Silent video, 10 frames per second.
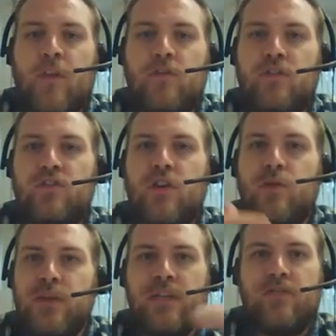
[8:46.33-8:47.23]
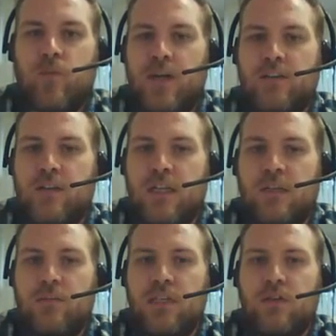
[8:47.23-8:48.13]
There are so many different ways that it
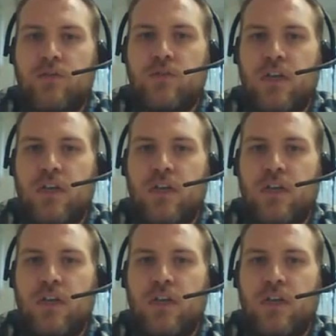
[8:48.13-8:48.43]
can be used,